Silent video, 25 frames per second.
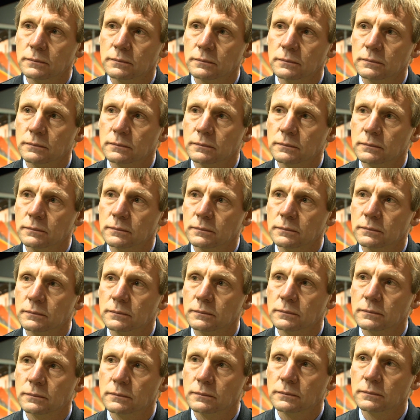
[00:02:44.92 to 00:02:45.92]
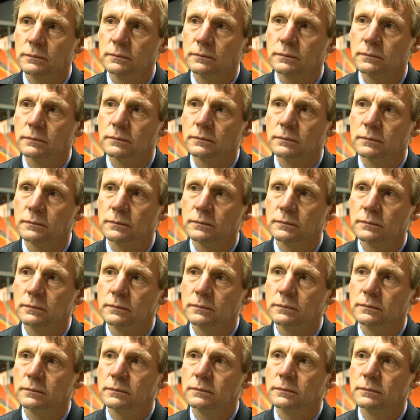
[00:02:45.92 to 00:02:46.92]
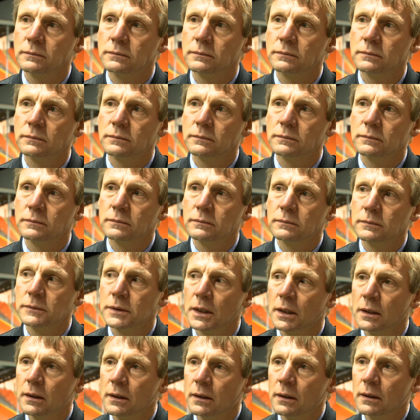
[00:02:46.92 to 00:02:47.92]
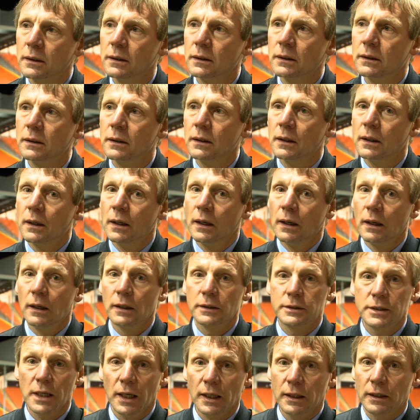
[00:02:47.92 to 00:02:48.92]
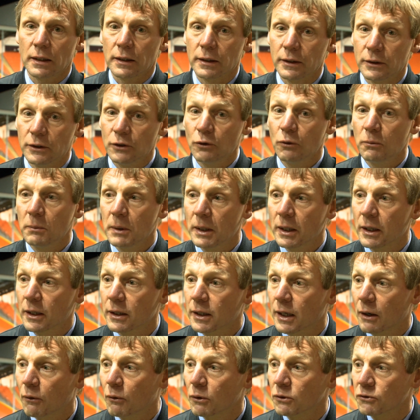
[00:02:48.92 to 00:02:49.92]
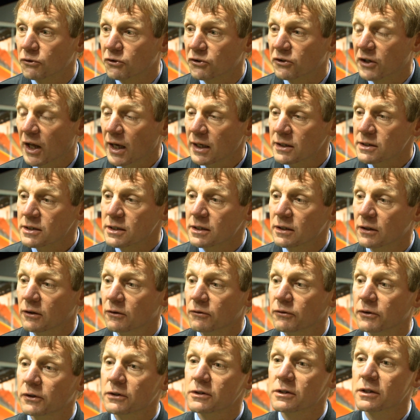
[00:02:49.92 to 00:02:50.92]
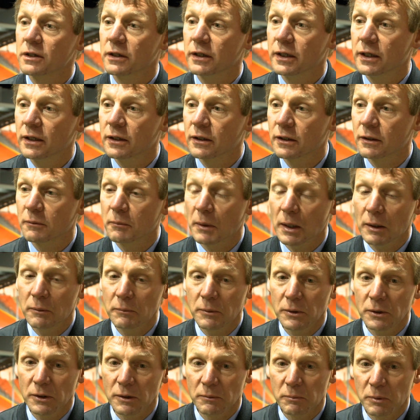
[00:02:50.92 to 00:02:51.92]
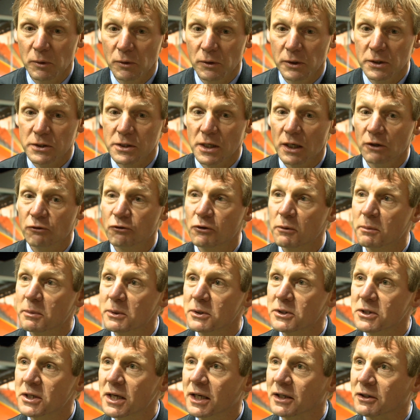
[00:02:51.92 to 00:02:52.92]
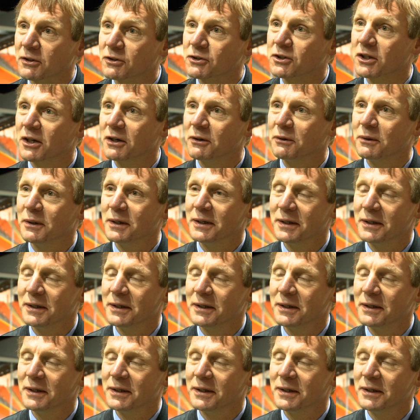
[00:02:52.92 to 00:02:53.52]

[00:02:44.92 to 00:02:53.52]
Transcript: your stats man, the man mm. at the top of the stats who's going to take it, who's Jordan. Exactly. Normally I go on stats. Obviously, at the moment the boy is 100%, so